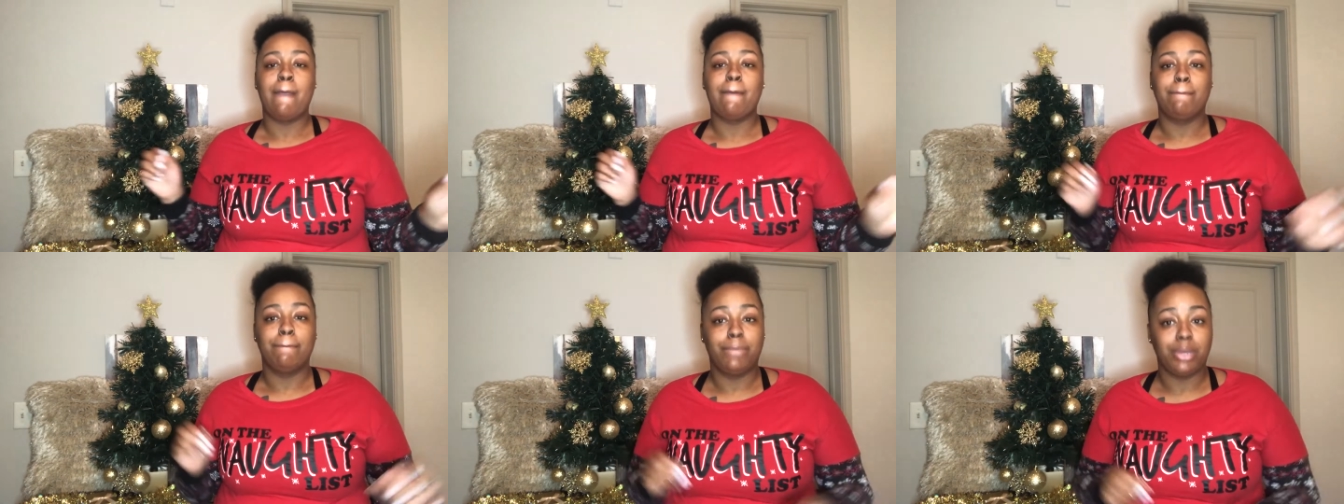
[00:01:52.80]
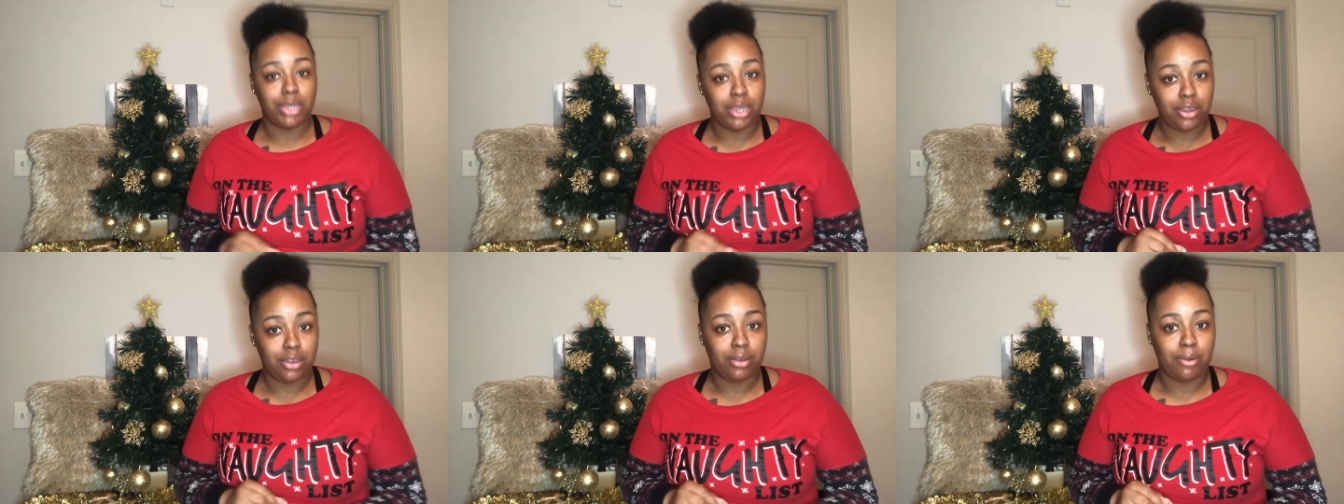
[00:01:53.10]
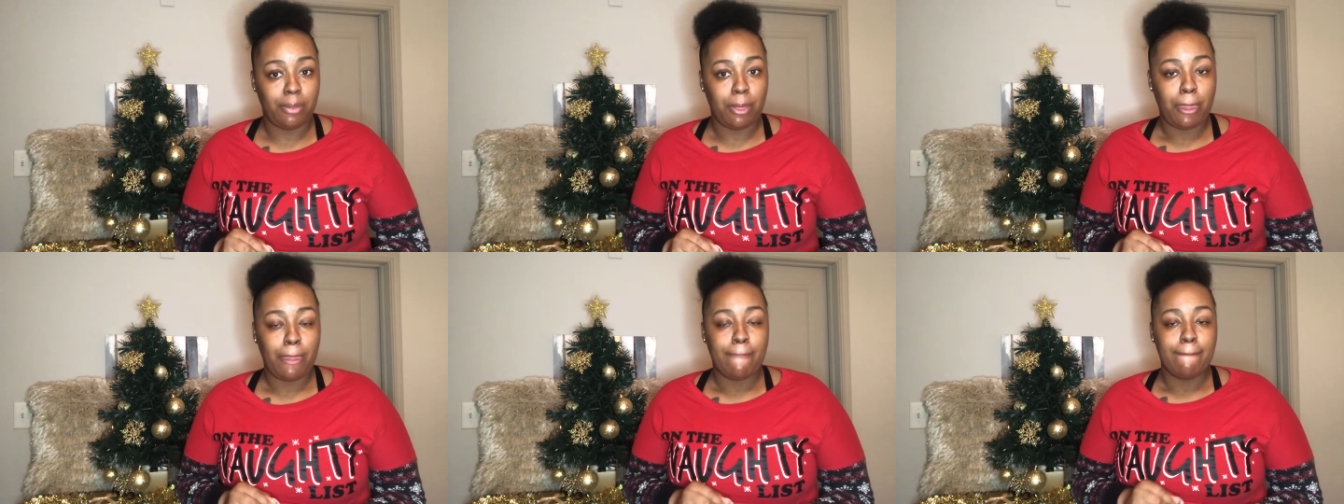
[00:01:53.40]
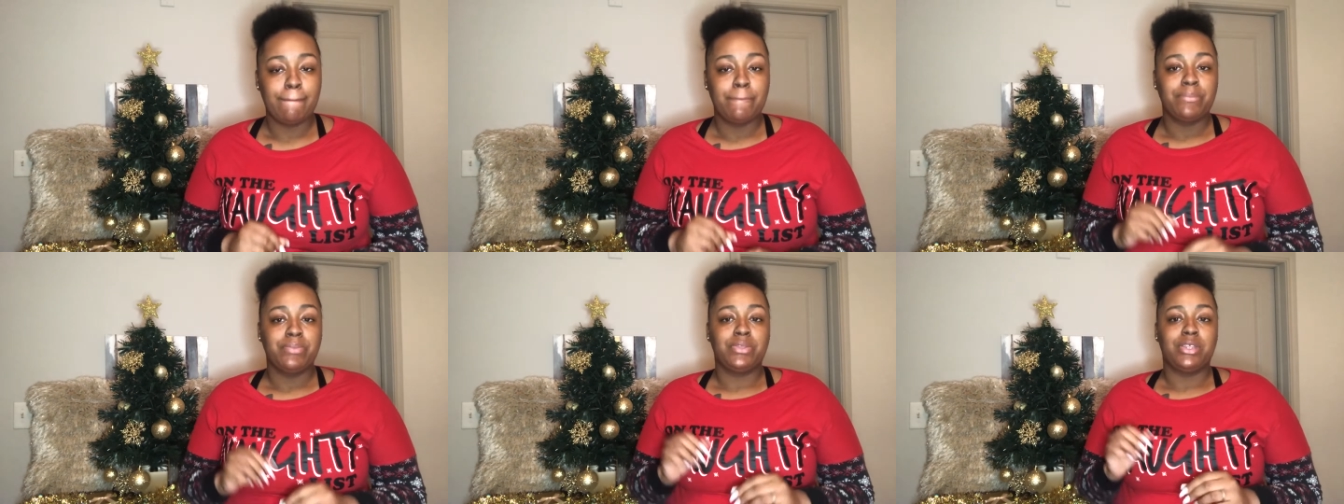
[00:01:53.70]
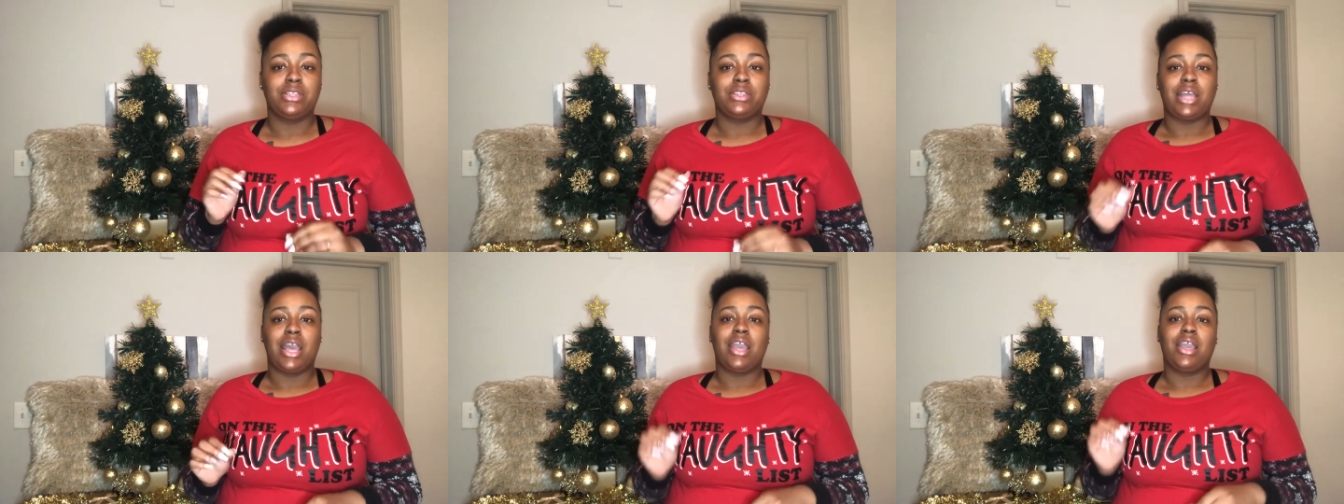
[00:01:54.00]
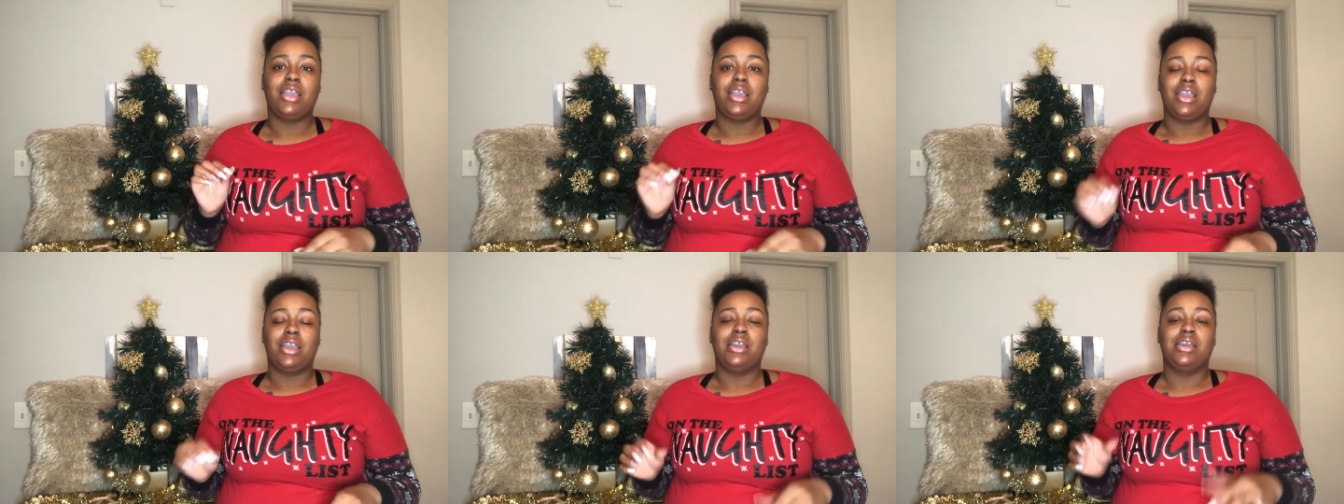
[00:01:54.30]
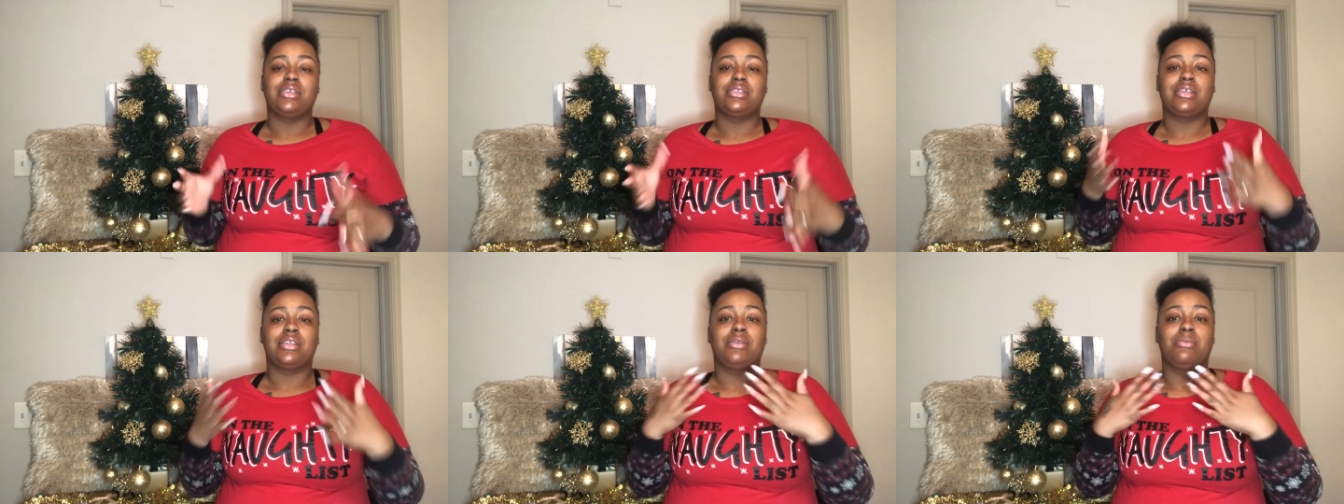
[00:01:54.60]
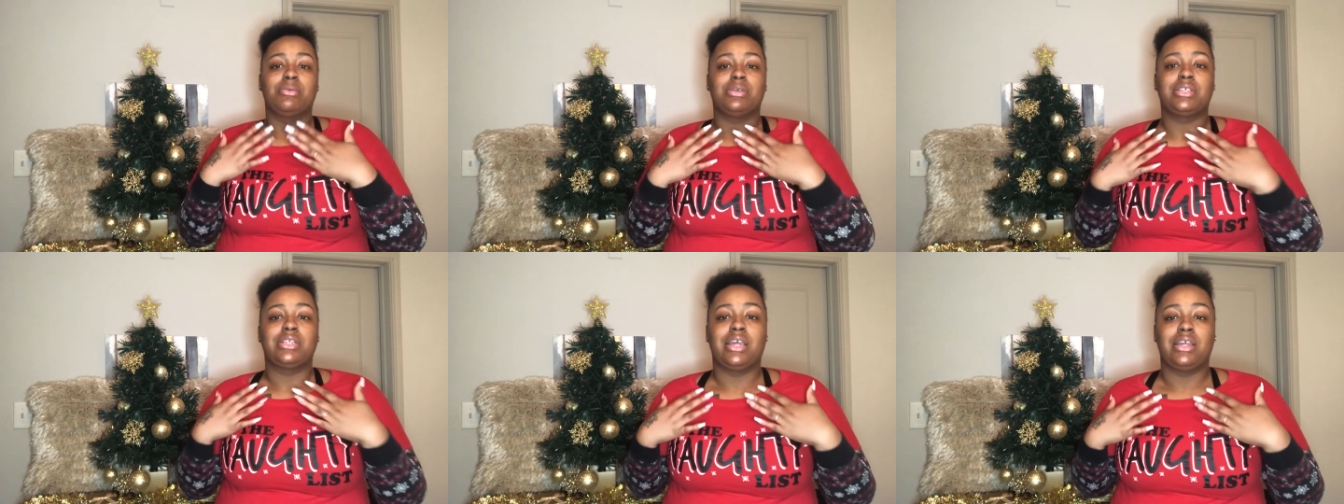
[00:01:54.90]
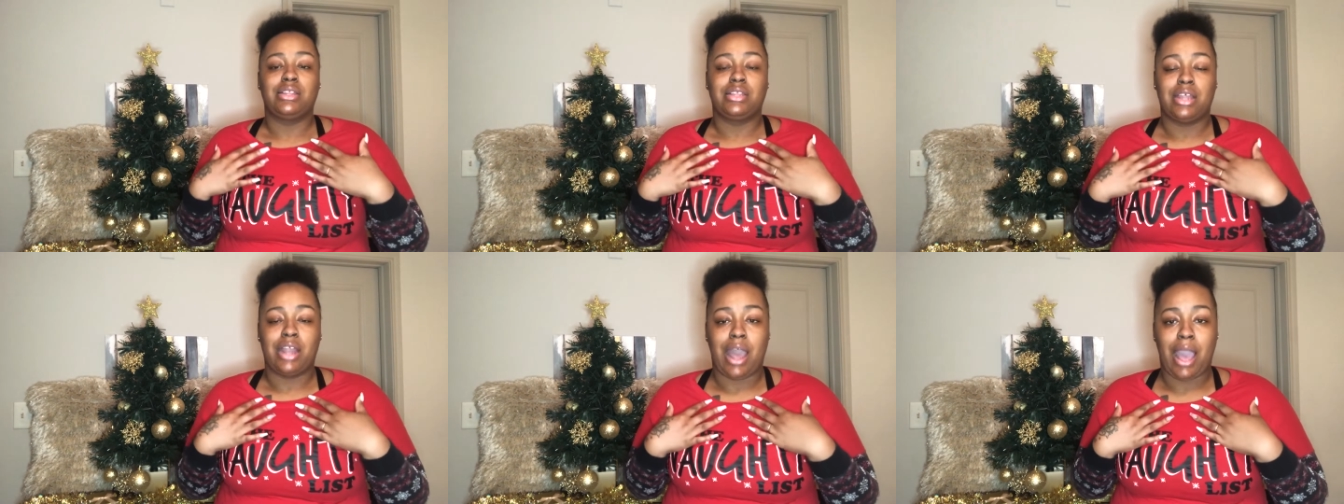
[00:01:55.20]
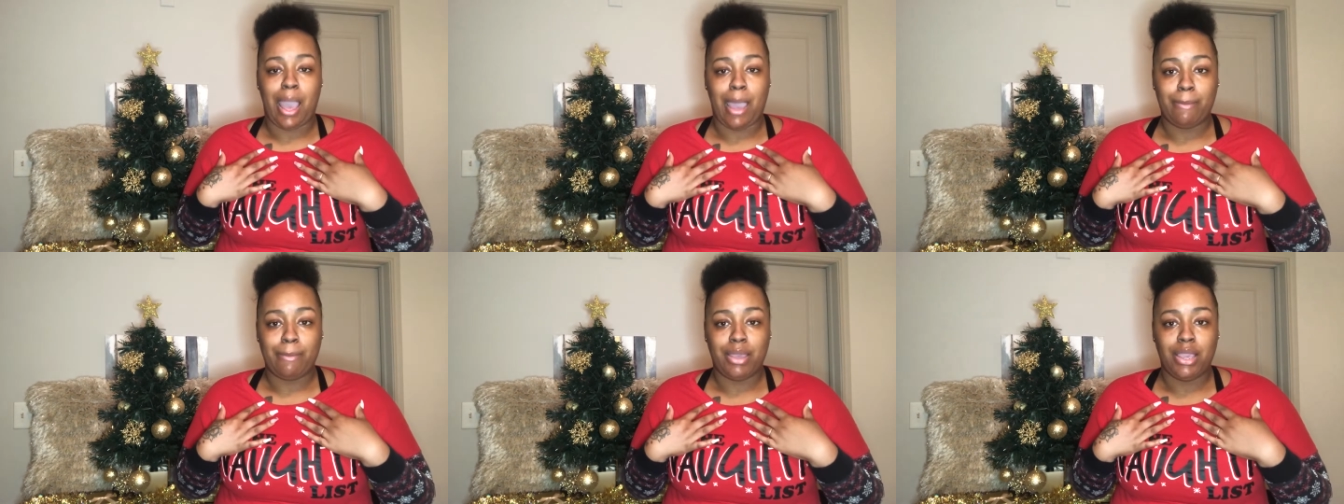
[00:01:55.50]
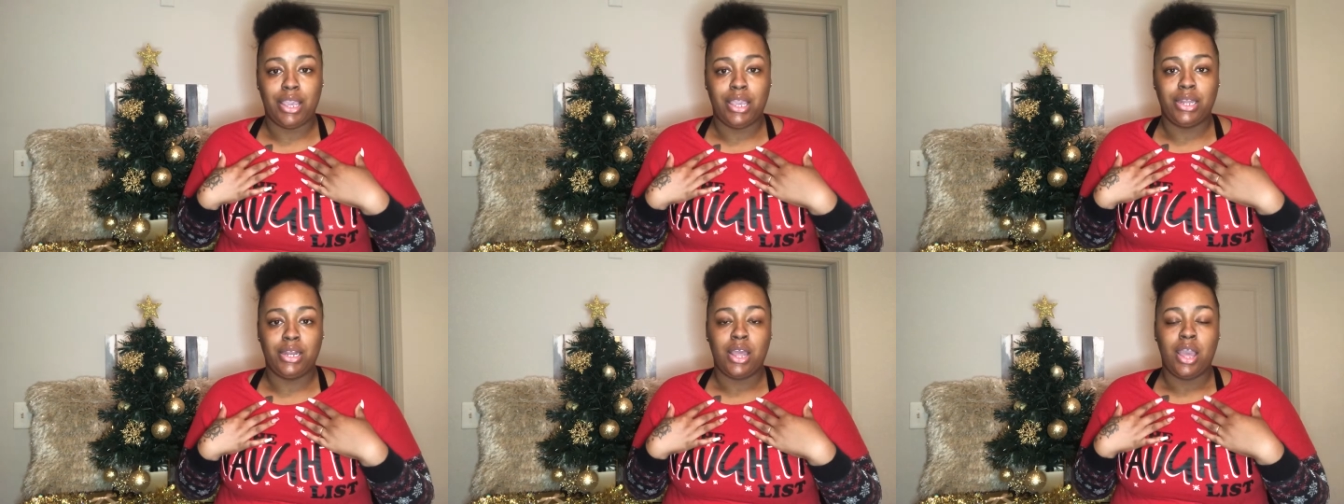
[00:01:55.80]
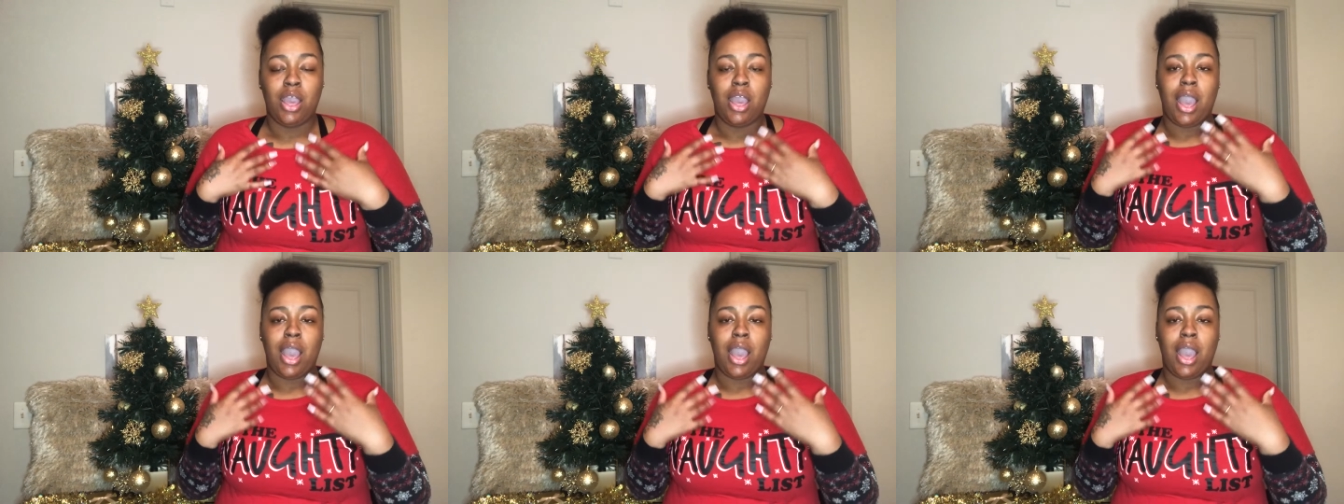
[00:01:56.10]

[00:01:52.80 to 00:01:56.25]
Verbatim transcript: But the thing is, and the mistake that I made,